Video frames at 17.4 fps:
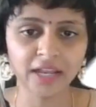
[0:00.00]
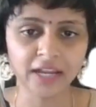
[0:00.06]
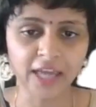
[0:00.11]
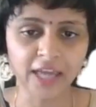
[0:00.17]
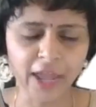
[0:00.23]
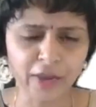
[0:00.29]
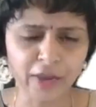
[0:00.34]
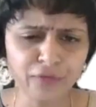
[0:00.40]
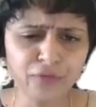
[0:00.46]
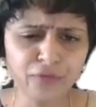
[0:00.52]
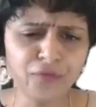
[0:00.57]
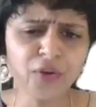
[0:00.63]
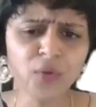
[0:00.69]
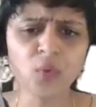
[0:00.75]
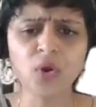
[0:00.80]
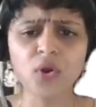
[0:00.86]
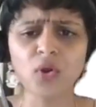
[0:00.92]
in
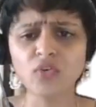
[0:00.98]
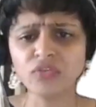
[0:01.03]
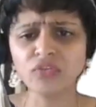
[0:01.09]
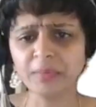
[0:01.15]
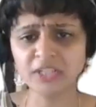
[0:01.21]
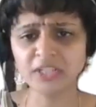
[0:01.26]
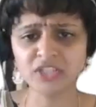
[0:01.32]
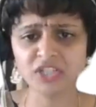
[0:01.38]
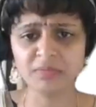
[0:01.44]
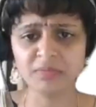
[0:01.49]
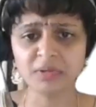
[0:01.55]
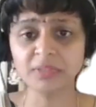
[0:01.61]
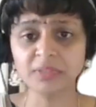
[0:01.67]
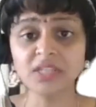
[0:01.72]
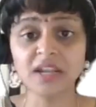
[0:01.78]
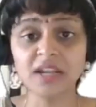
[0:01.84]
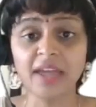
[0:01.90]
every one of my team
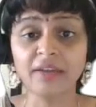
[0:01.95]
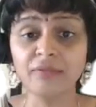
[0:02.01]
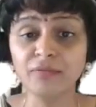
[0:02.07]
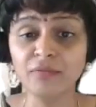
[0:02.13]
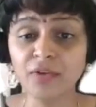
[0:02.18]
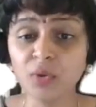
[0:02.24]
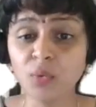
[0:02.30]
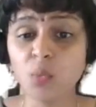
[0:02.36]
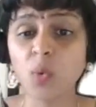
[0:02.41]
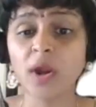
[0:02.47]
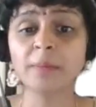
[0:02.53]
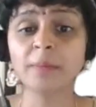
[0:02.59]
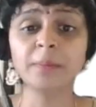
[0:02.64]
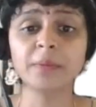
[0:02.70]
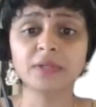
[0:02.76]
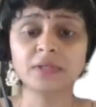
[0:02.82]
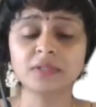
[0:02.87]
members and every
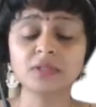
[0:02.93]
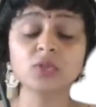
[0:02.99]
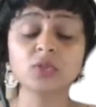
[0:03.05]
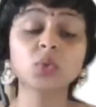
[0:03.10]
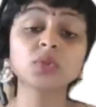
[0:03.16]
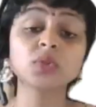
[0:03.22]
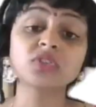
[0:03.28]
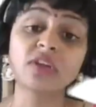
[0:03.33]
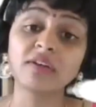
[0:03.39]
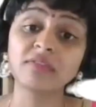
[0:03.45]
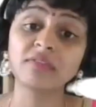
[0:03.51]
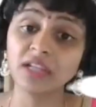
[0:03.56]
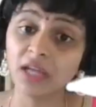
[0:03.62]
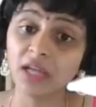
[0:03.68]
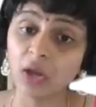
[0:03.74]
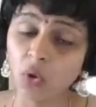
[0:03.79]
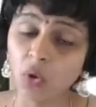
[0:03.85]
one person who's
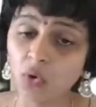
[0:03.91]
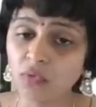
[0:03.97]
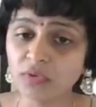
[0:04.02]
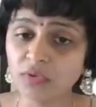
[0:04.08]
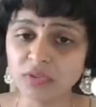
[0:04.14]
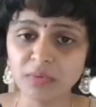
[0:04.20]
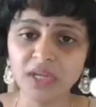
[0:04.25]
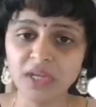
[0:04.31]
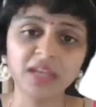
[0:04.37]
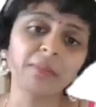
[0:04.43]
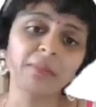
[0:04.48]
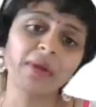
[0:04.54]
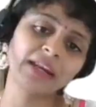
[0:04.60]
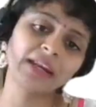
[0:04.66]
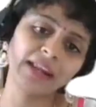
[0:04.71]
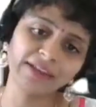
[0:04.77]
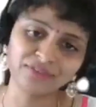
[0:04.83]
traveling along with me in
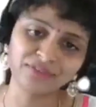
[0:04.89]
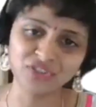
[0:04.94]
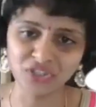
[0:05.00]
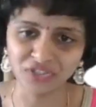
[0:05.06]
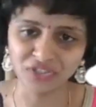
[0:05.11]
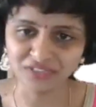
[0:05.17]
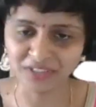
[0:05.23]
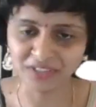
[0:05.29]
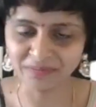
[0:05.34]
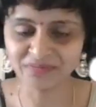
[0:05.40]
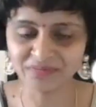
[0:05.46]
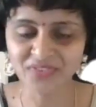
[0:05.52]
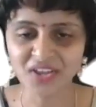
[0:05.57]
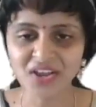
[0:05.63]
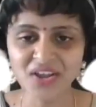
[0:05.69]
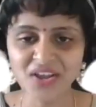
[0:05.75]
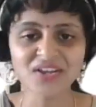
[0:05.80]
my life journey.
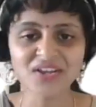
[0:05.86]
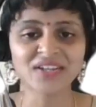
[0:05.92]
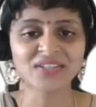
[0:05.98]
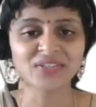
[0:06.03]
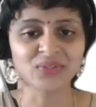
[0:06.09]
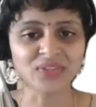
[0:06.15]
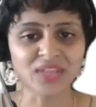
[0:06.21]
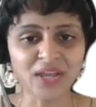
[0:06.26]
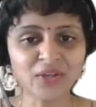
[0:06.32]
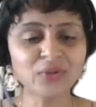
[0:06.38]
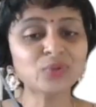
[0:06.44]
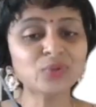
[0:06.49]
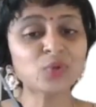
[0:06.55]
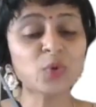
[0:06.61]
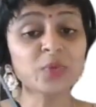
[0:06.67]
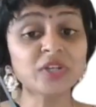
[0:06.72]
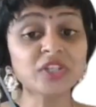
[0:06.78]
So thank
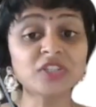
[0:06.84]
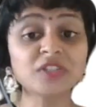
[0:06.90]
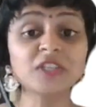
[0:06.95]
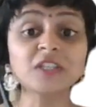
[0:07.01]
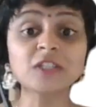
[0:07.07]
you so much.